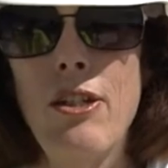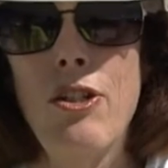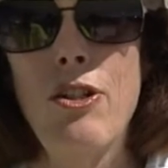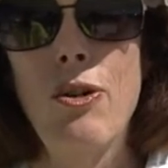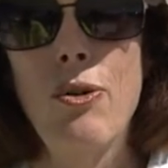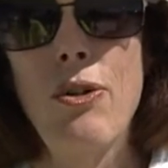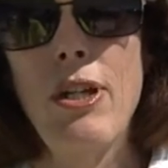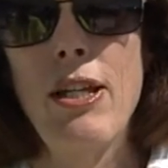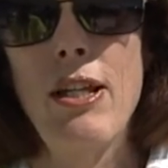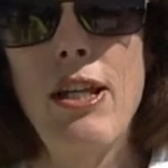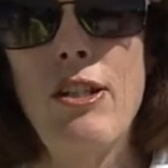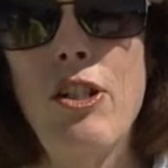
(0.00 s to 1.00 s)
you know,
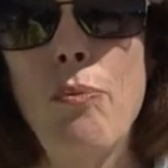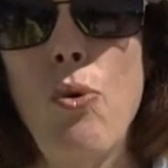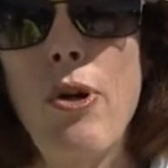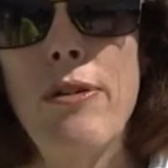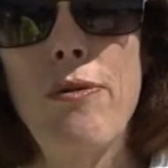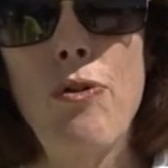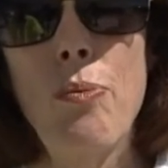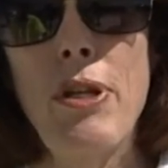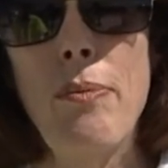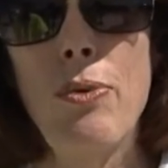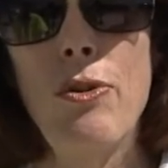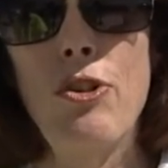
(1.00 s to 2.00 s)
it, it's important for
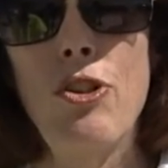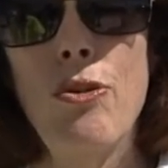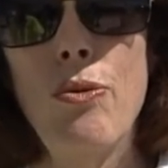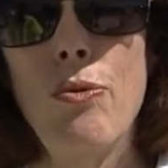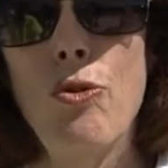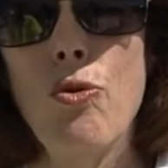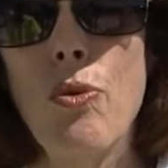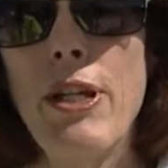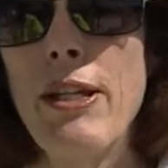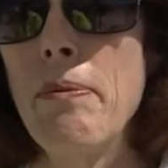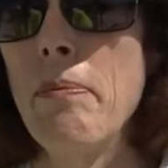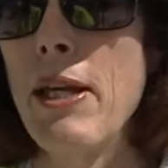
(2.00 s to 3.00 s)
people to
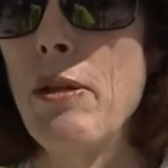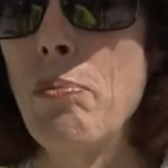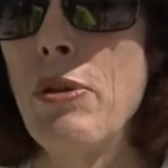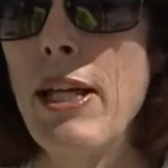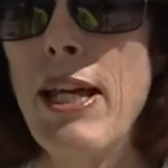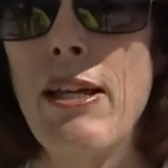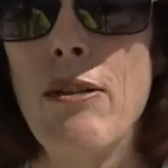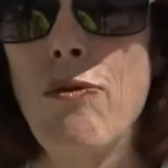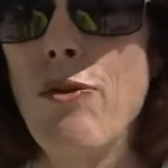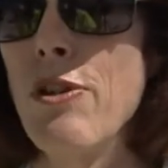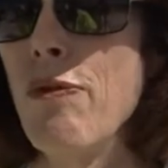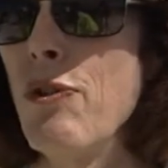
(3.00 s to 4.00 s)
dream and plan
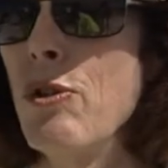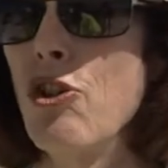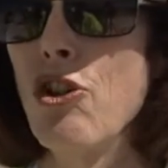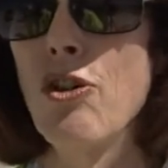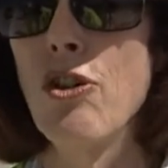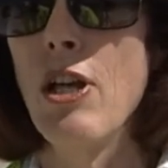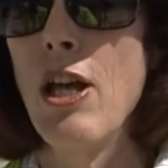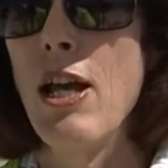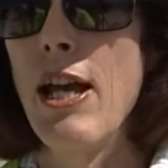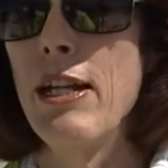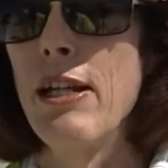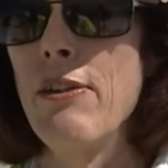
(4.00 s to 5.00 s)
for the future.
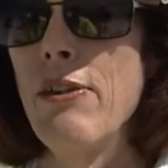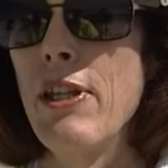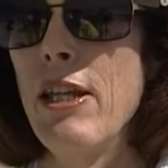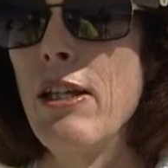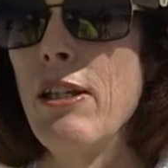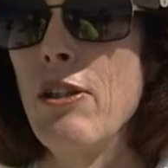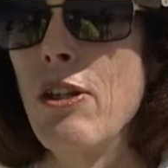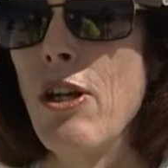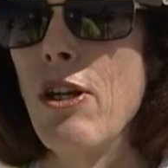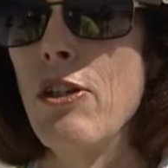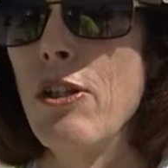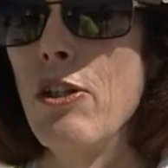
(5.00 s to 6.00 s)
And I think
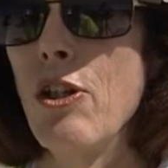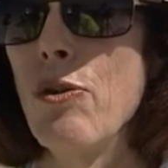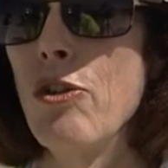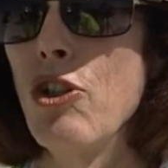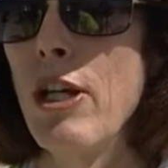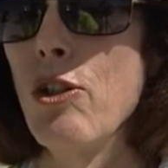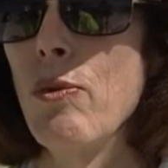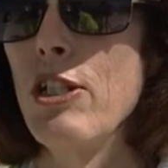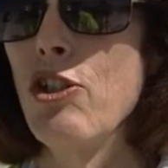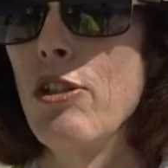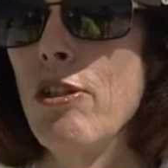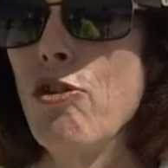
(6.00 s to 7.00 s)
the, you know, the
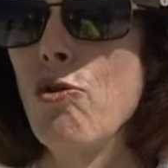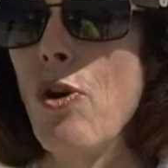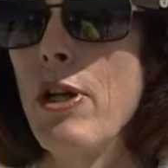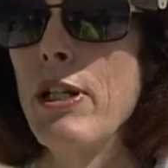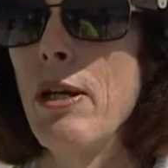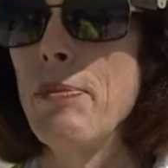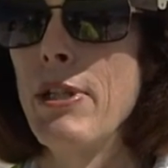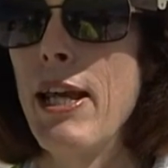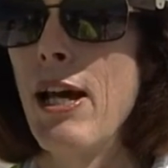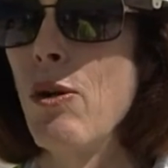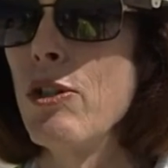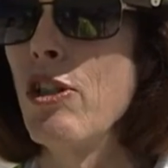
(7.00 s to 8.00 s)
generation that's growing up
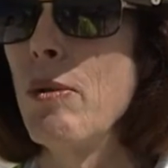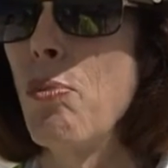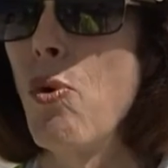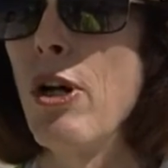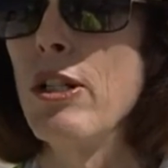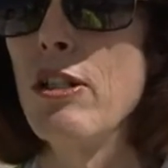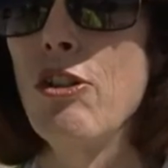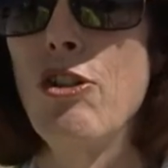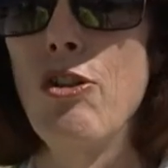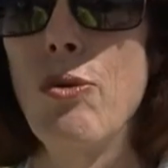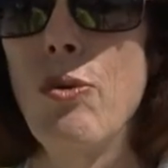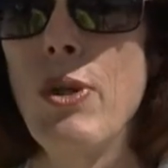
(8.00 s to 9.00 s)
now, it's important
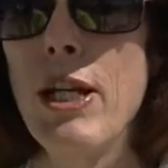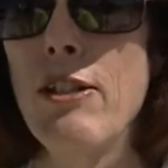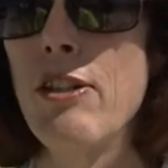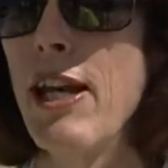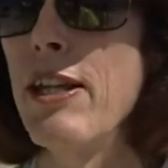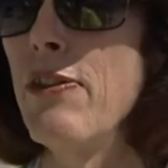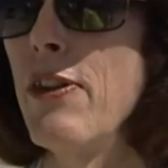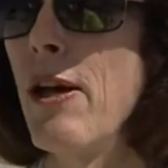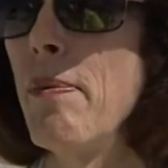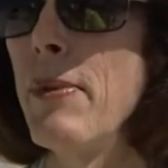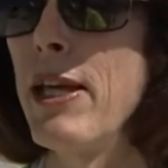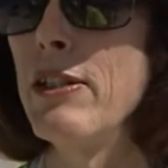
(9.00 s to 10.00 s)
to excite
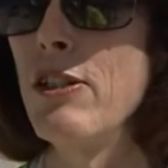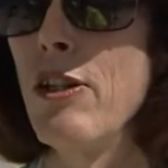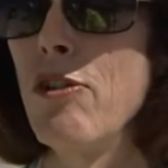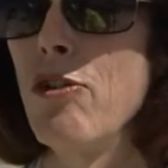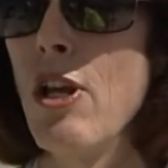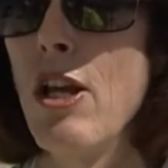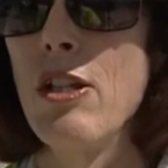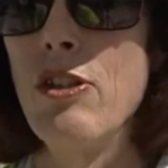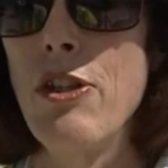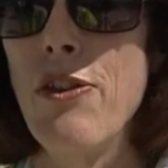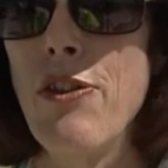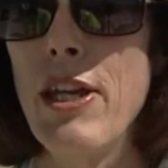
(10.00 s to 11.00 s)
them and to,
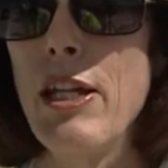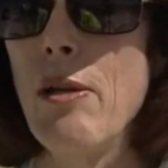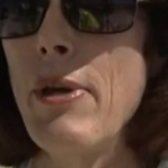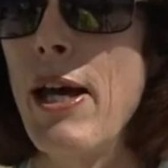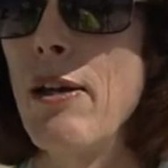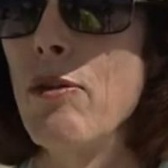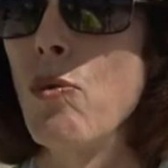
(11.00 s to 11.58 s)
to think about